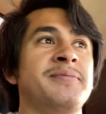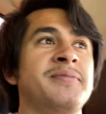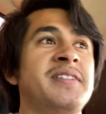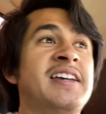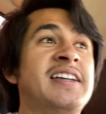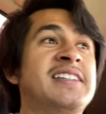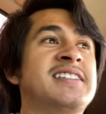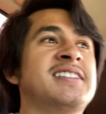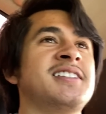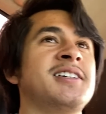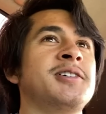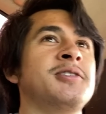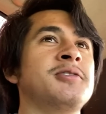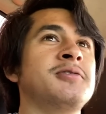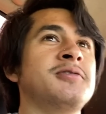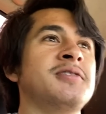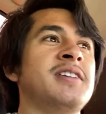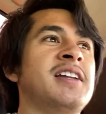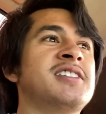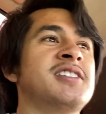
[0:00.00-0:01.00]
It's
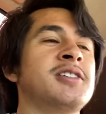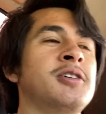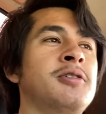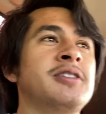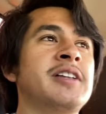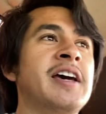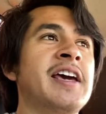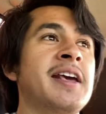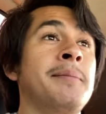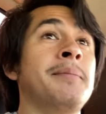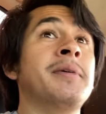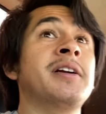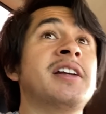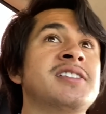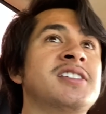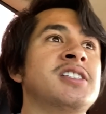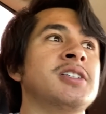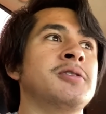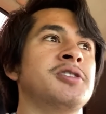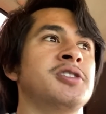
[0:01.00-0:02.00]
so lame, but it's
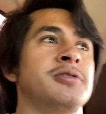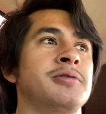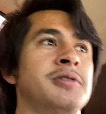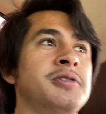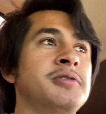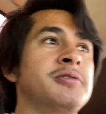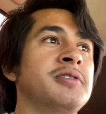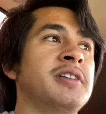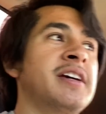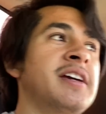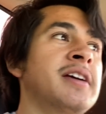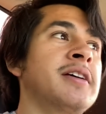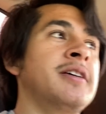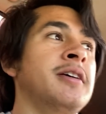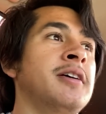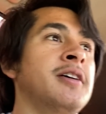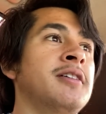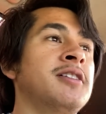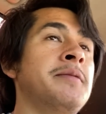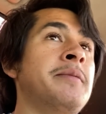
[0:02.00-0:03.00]
so true. Like,
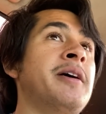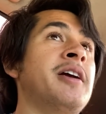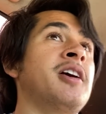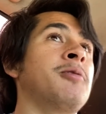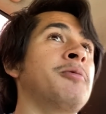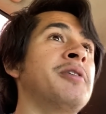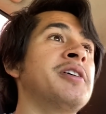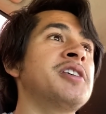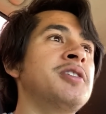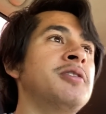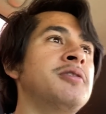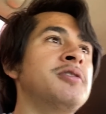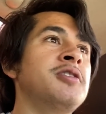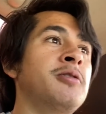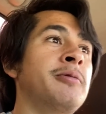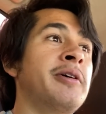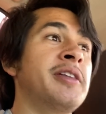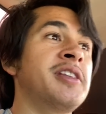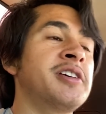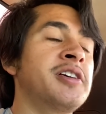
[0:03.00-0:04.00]
no matter what you do,
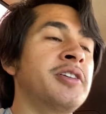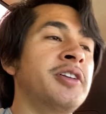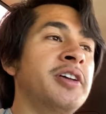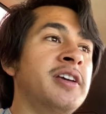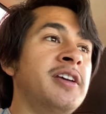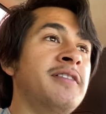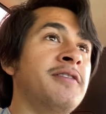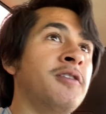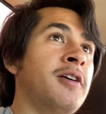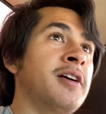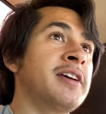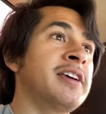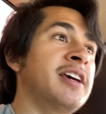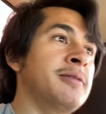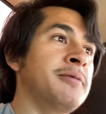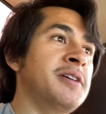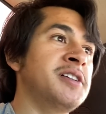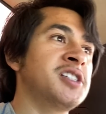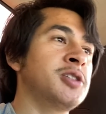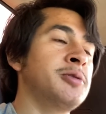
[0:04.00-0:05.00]
whether you're looking for a
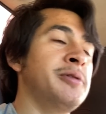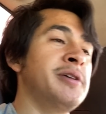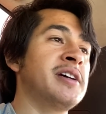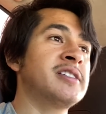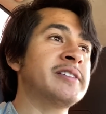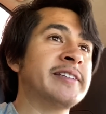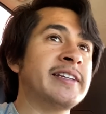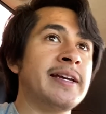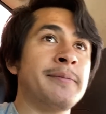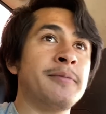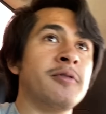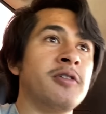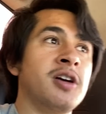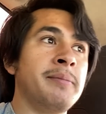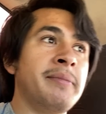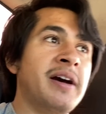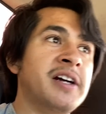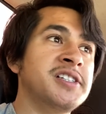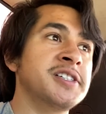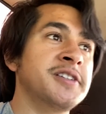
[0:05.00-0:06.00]
get-rich-quick scheme or a
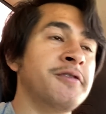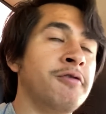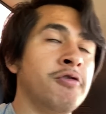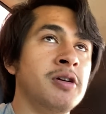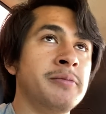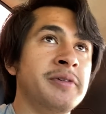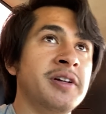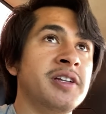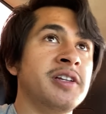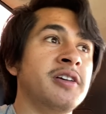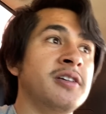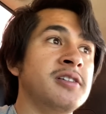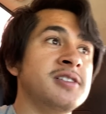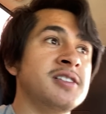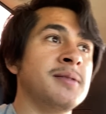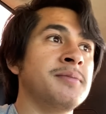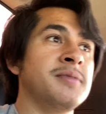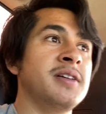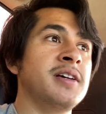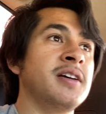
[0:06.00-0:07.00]
magic formula or
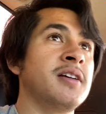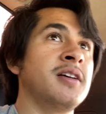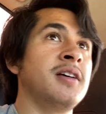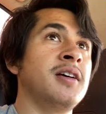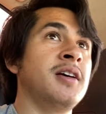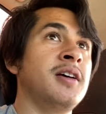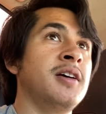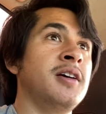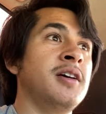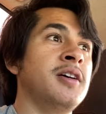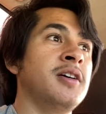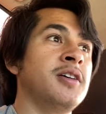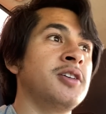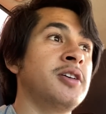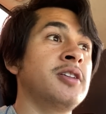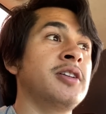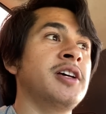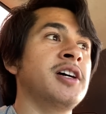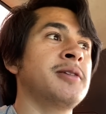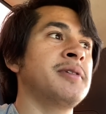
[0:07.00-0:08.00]
something,
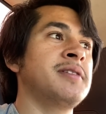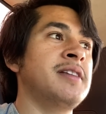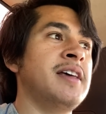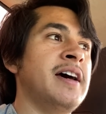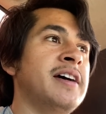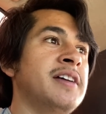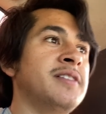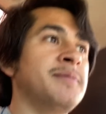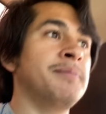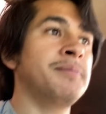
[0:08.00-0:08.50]
good luck with that.